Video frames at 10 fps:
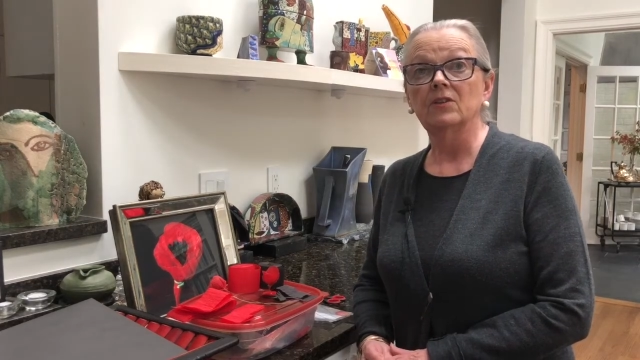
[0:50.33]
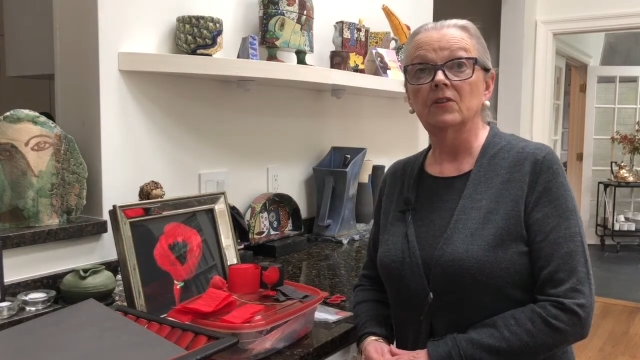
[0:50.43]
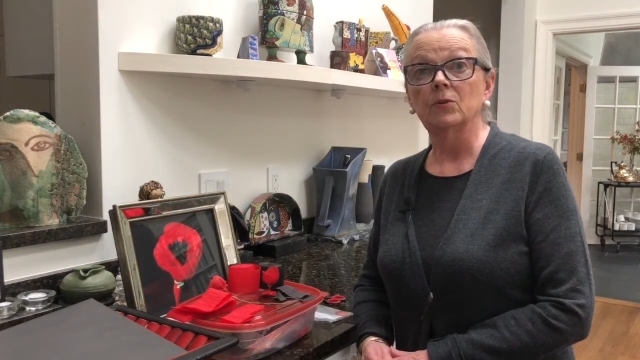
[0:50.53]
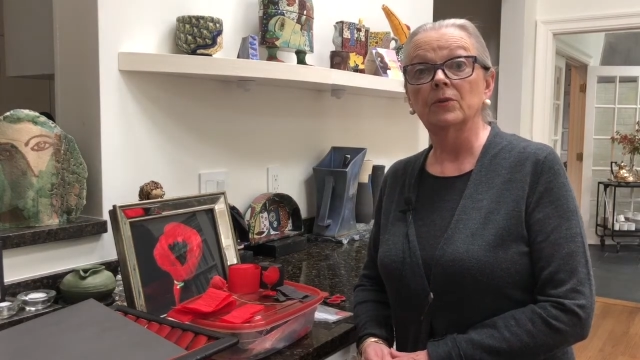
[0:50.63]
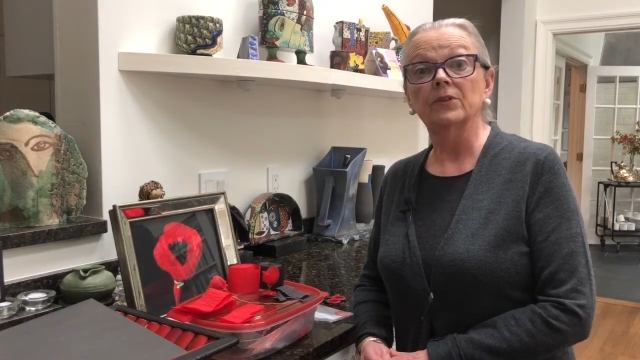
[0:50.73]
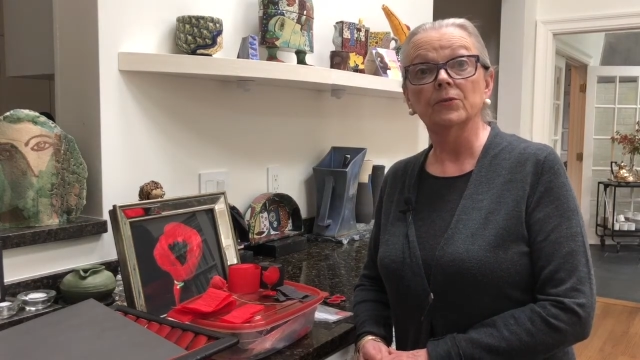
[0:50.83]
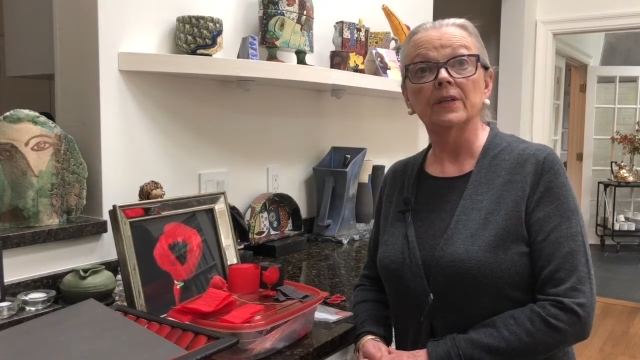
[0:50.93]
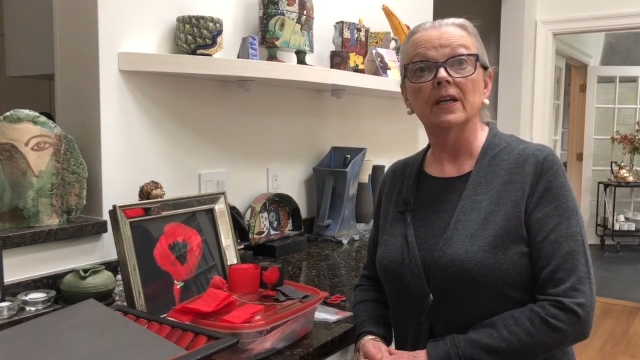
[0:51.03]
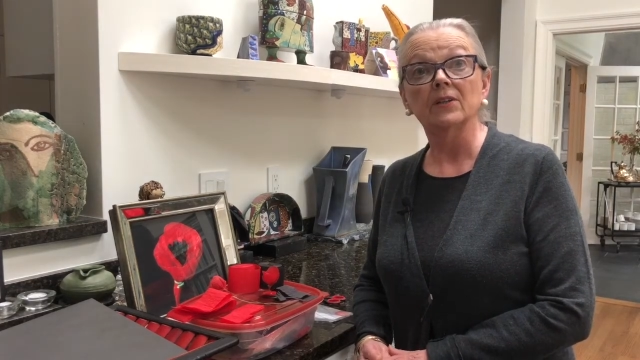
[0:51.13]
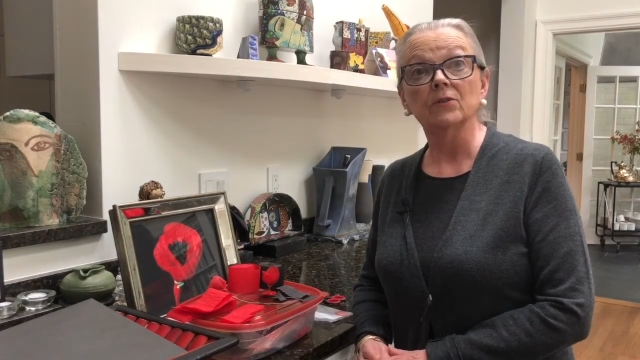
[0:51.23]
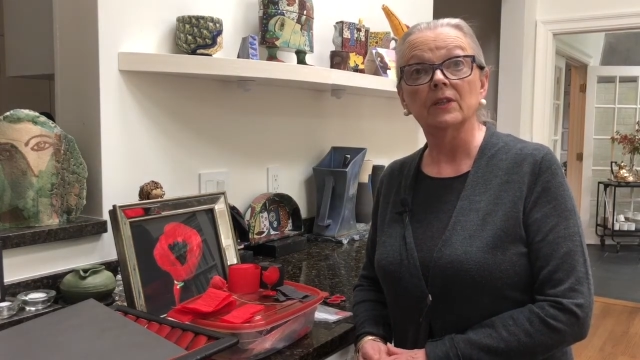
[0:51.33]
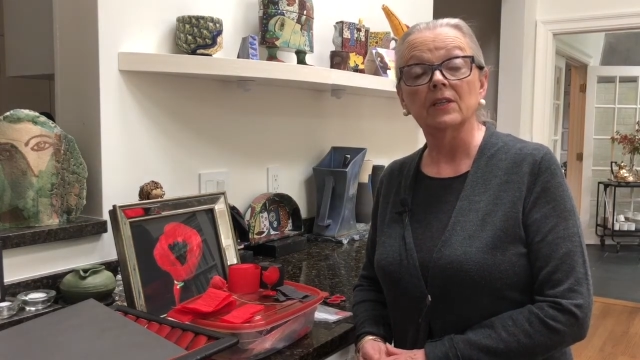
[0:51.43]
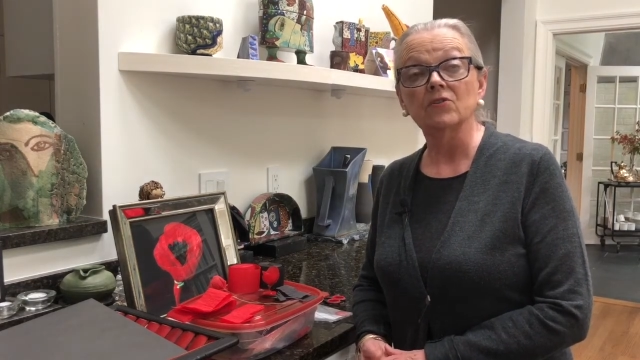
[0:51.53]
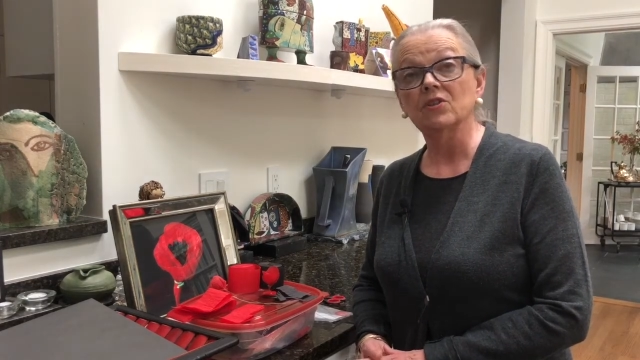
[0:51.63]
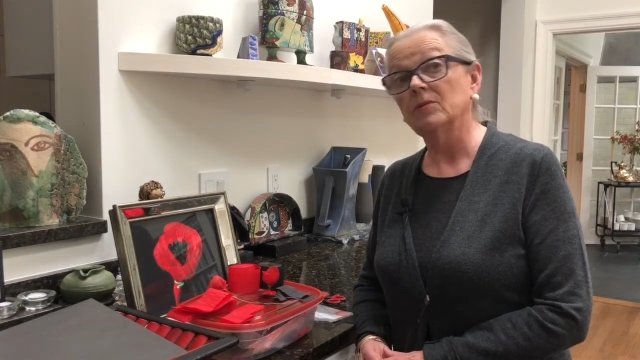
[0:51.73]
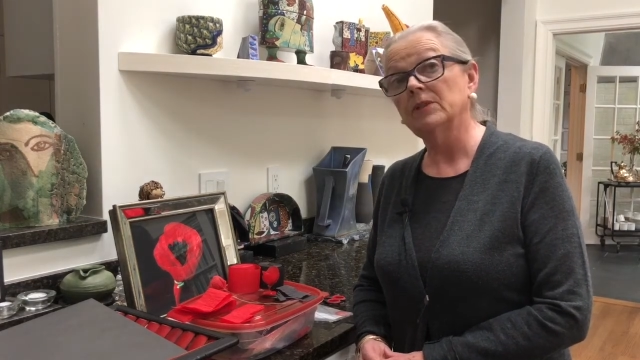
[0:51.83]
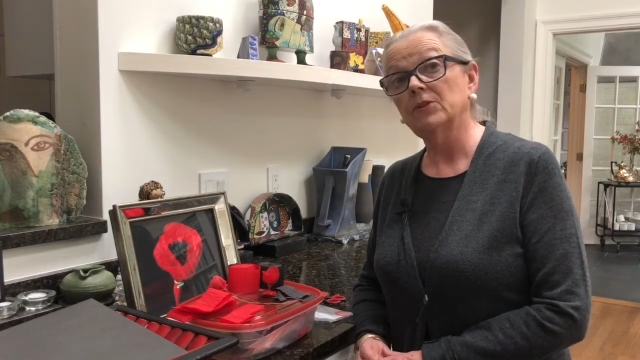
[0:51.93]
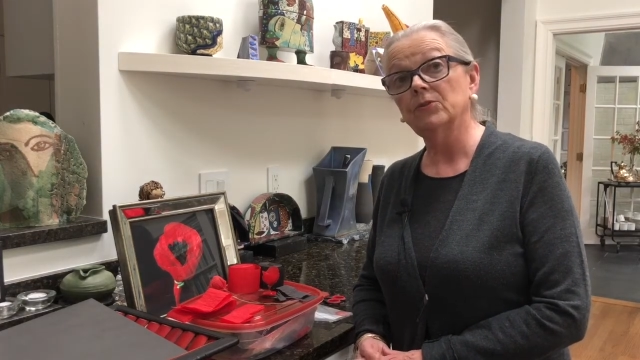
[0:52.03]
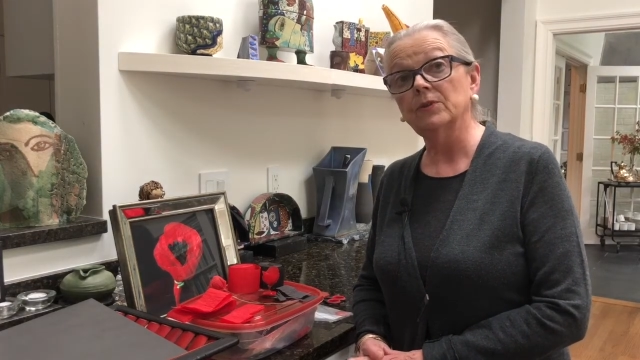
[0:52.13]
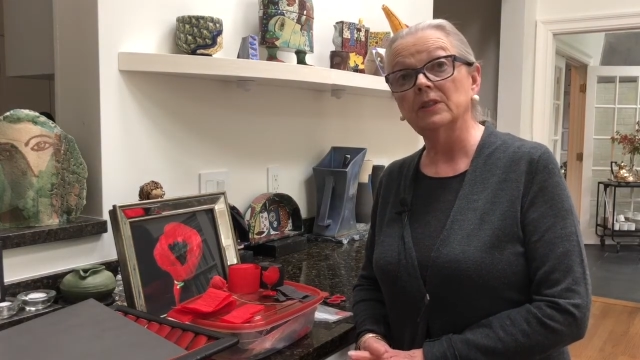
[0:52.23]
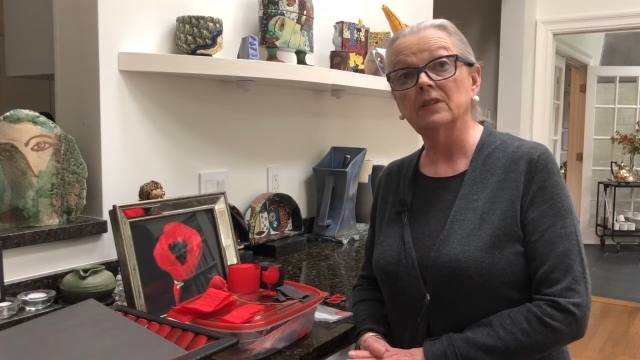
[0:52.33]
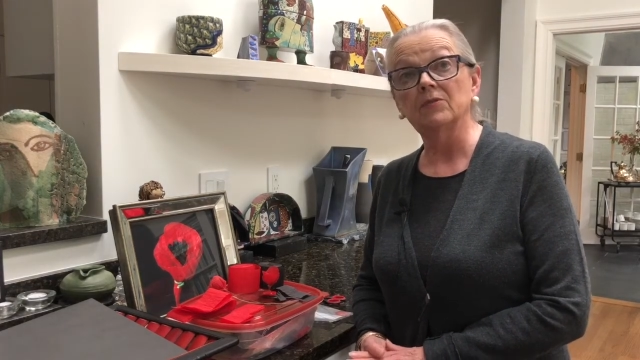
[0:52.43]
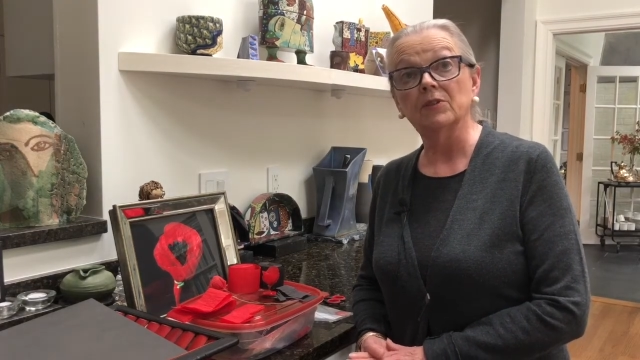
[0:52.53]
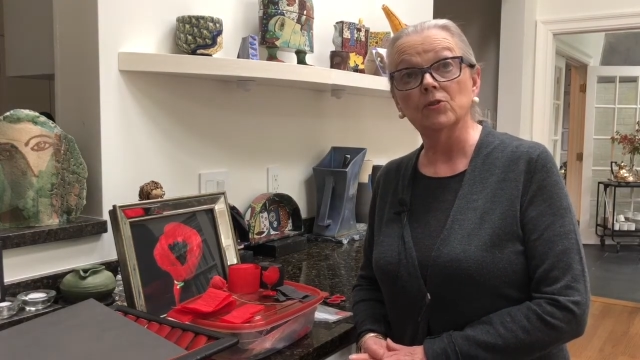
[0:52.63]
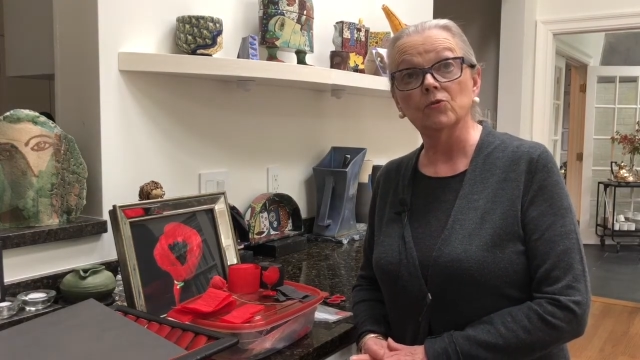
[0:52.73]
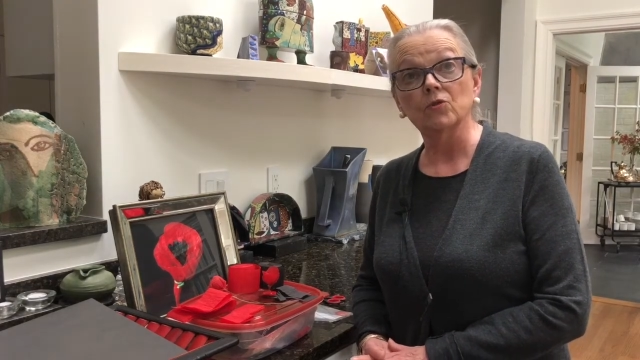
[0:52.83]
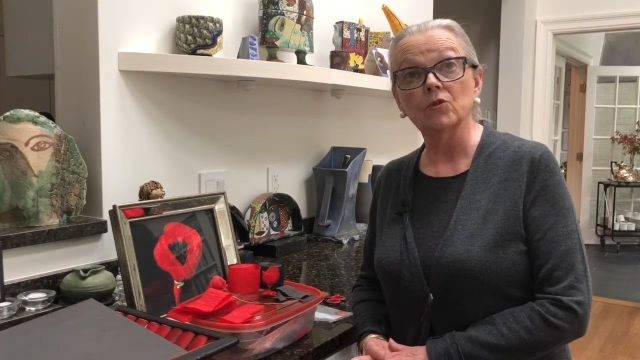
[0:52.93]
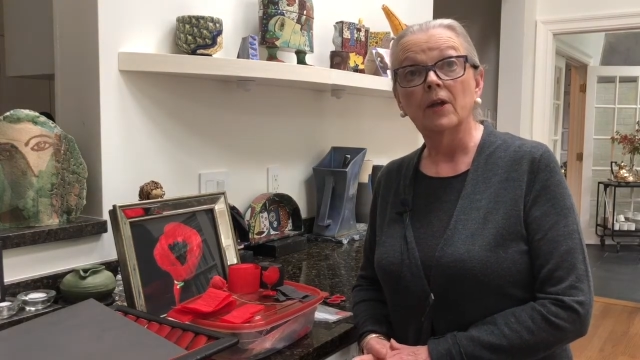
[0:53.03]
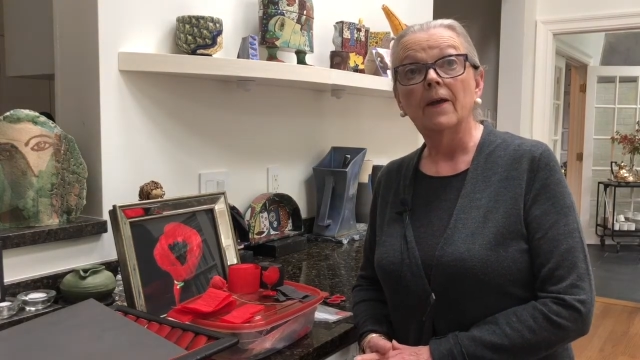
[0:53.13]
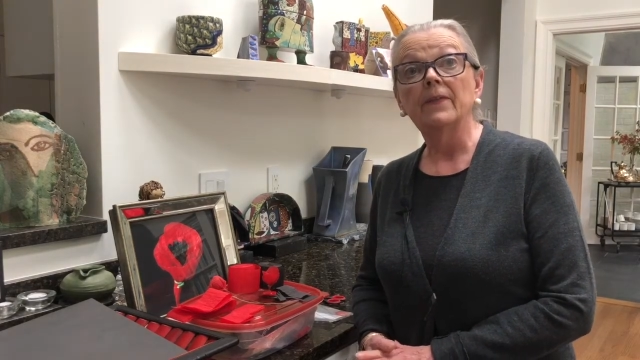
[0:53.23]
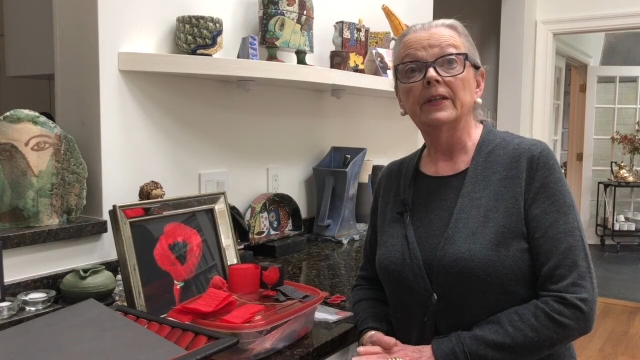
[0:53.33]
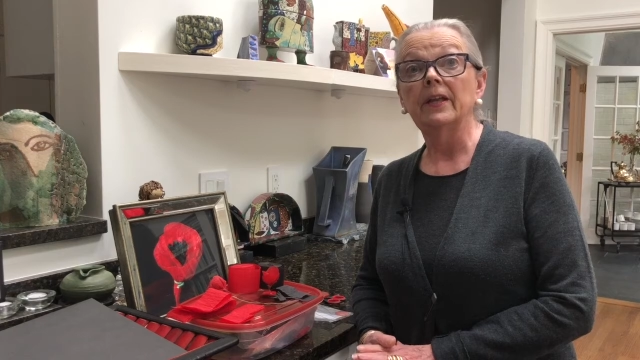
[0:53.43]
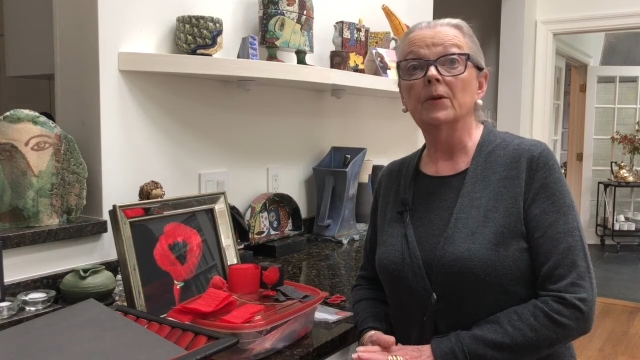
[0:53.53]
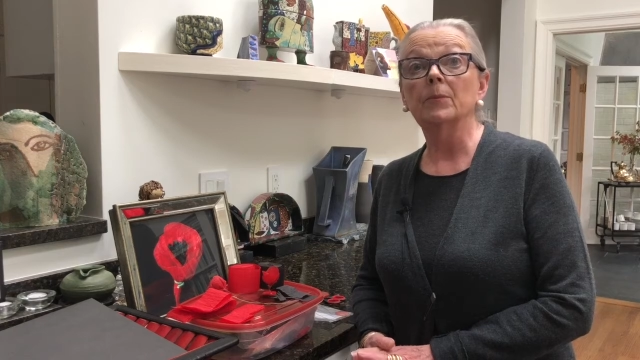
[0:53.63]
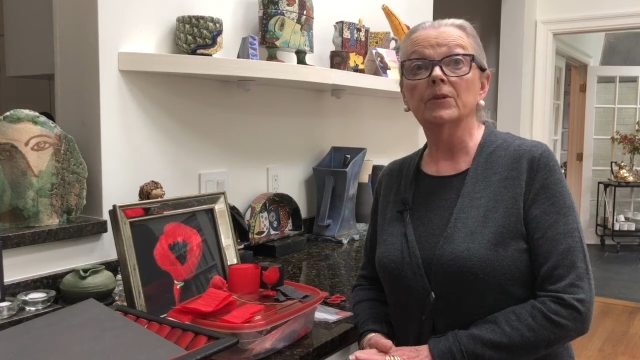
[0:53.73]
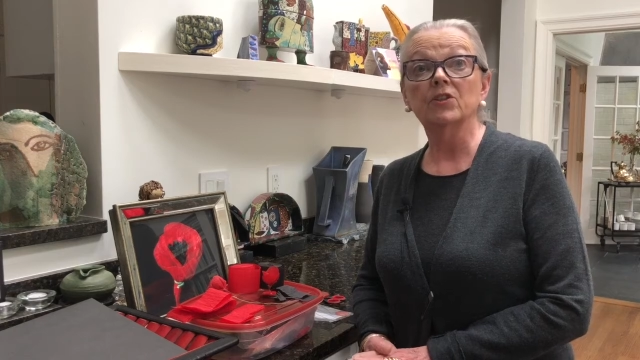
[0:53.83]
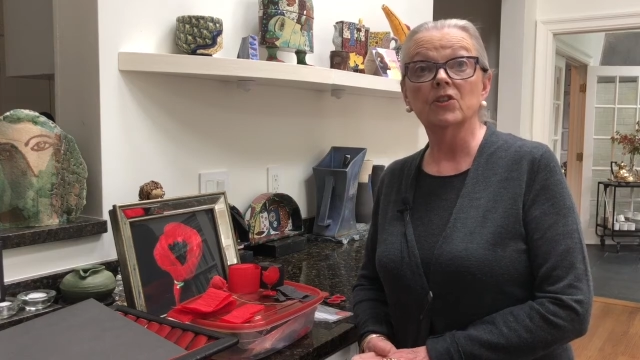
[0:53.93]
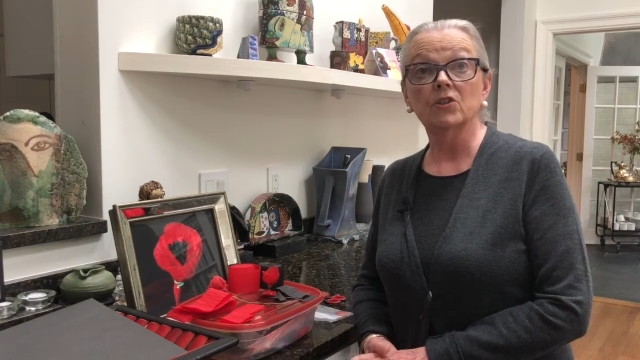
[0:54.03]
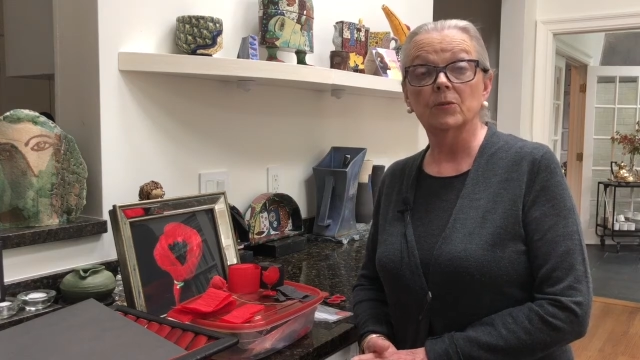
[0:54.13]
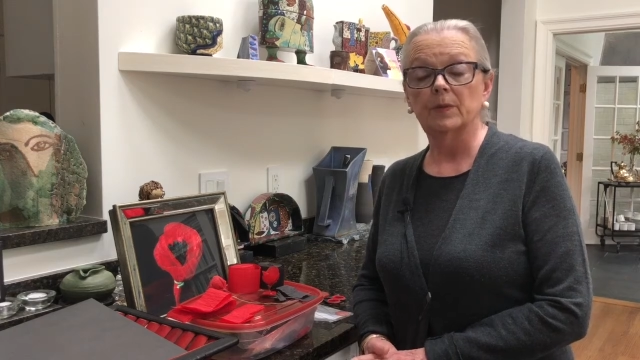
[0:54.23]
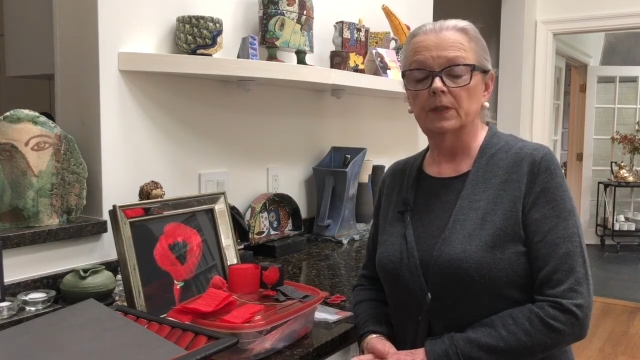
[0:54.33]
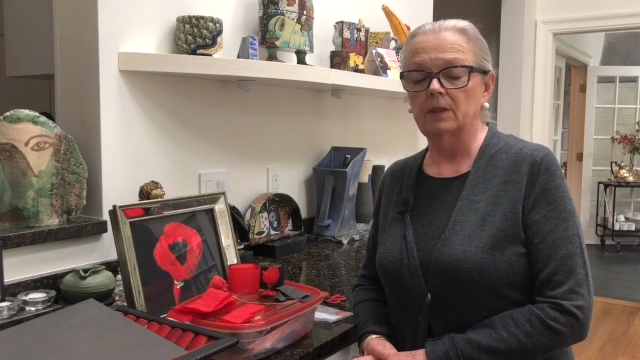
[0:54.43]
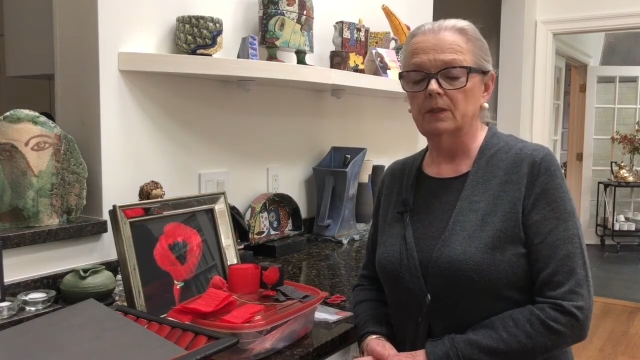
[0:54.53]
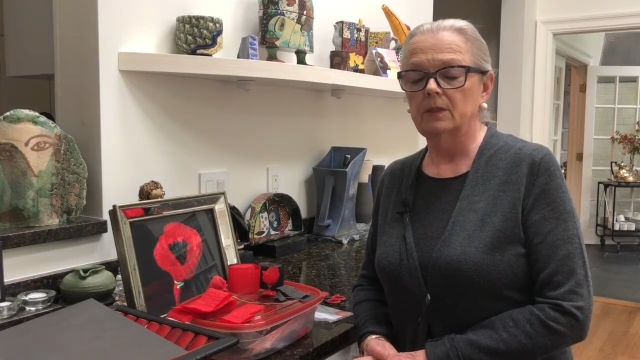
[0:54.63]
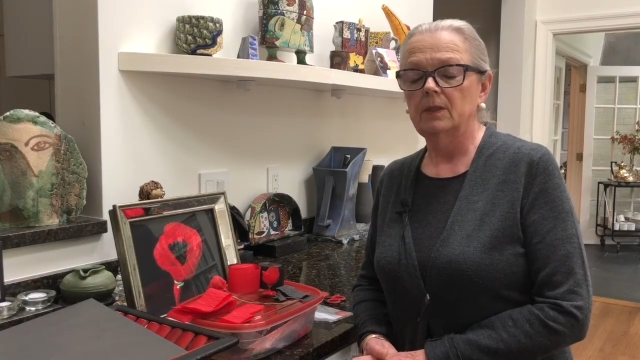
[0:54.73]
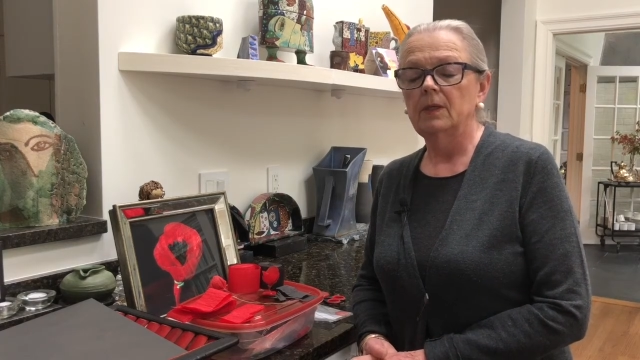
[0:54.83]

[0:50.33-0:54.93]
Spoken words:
that there were 373 individuals that had participated.